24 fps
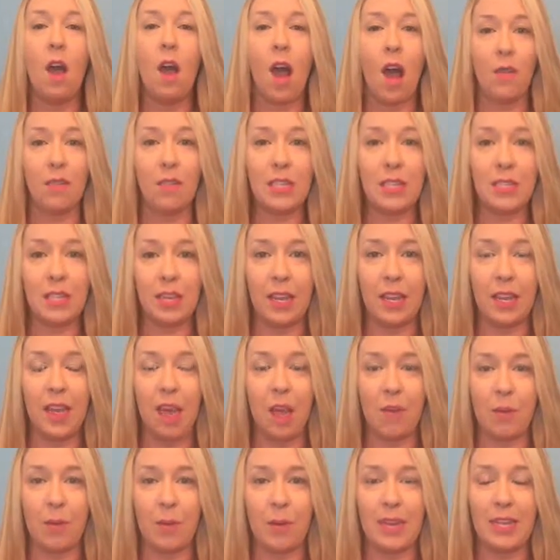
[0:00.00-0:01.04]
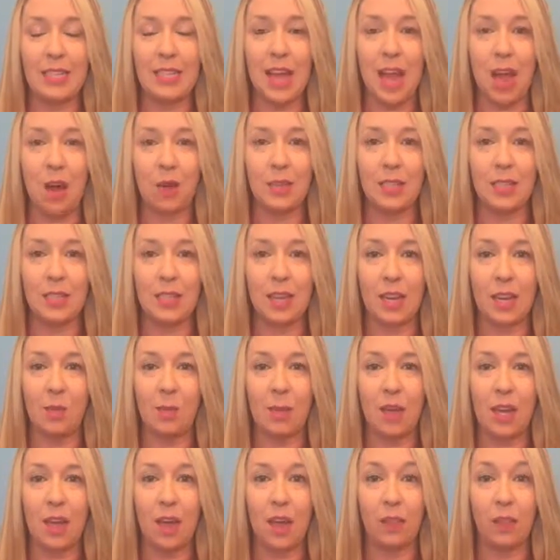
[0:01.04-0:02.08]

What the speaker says: Obviously, everybody's house is going to be